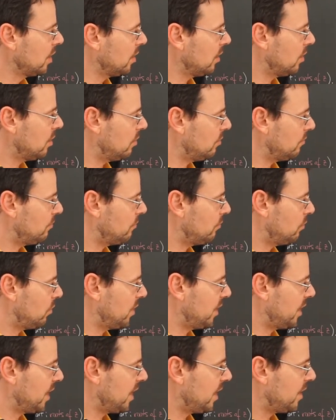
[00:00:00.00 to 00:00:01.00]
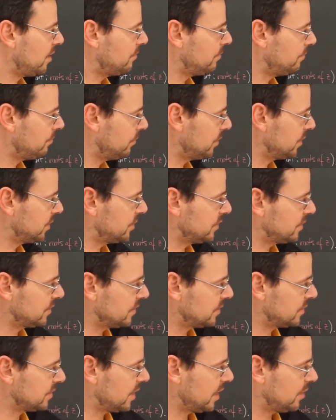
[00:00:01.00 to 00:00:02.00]
of 1/2, which is
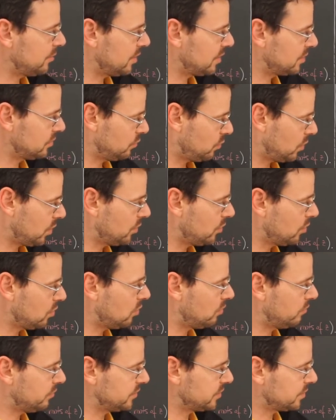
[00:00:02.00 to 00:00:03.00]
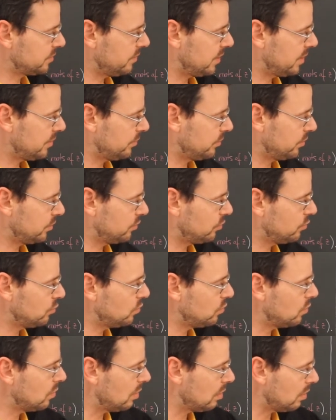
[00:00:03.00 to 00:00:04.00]
the same as 1 over square root
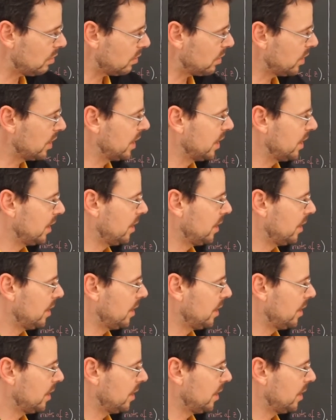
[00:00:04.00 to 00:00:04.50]
2, or